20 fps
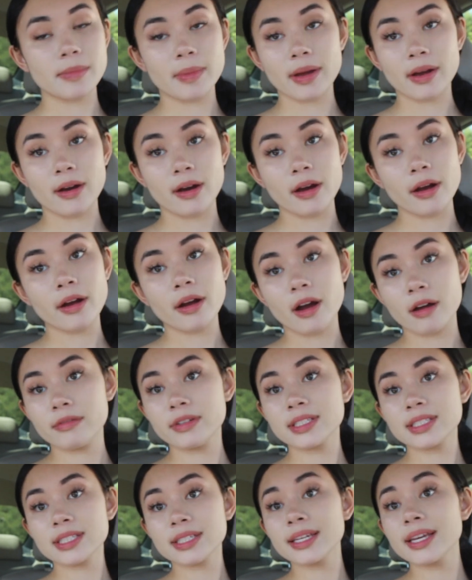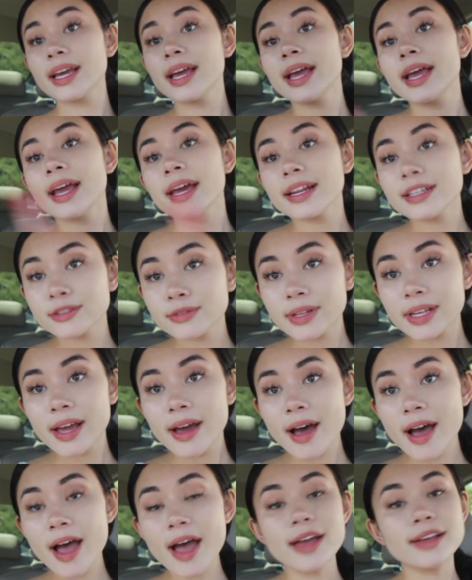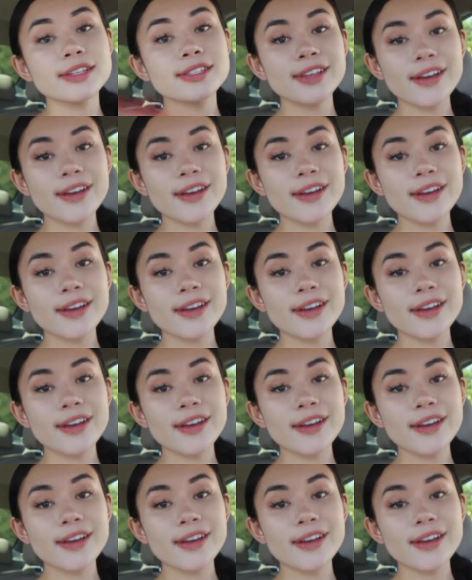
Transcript: in my car, obviously, and it's really hot.